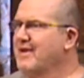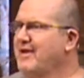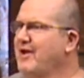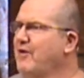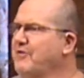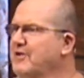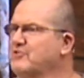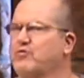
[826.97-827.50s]
You
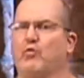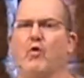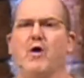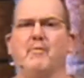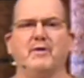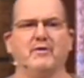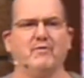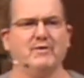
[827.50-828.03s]
know, this
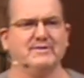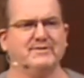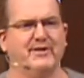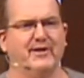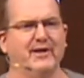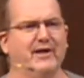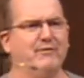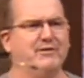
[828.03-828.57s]
woman was
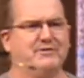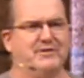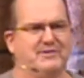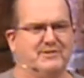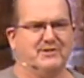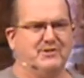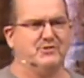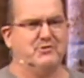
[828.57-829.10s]
dealing with
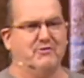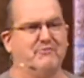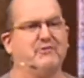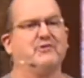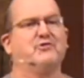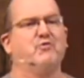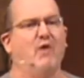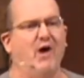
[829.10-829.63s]
this issue
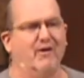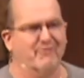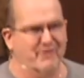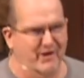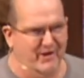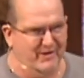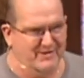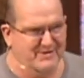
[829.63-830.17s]
for twelve
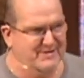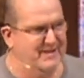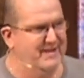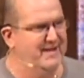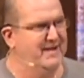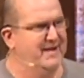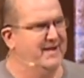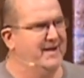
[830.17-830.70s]
years.
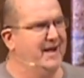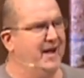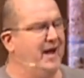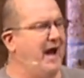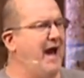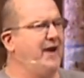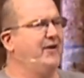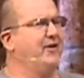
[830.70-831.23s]

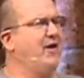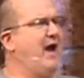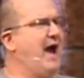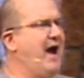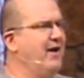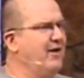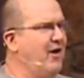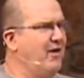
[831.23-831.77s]
Now, I don't know
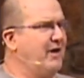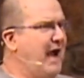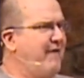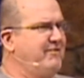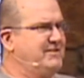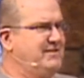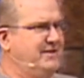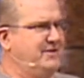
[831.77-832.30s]
how long.
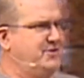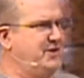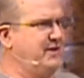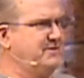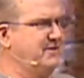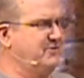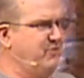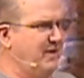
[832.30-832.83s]
Obviously,
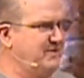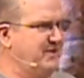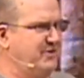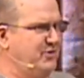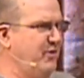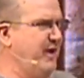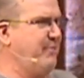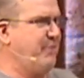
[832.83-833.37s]
Jesus
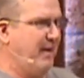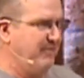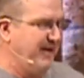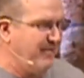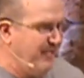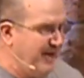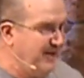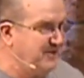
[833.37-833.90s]
wasn't doing
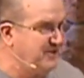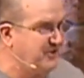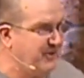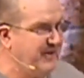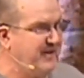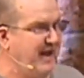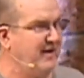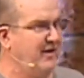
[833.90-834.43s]
public
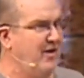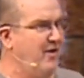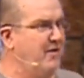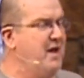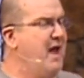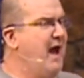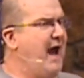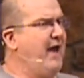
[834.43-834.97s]
ministry that
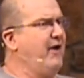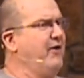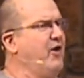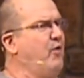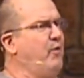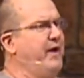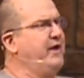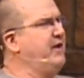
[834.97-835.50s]
long. I don't
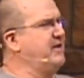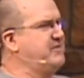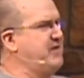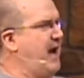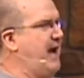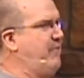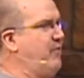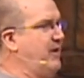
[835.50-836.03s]
know when the
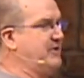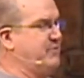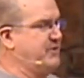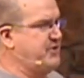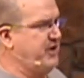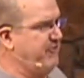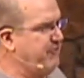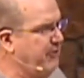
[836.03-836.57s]
time was
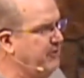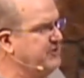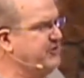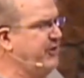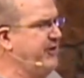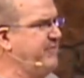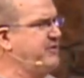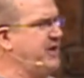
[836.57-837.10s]
when she first
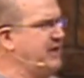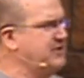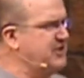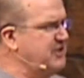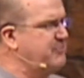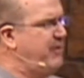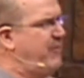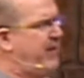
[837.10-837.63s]
heard of
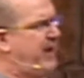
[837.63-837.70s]
Jesus, but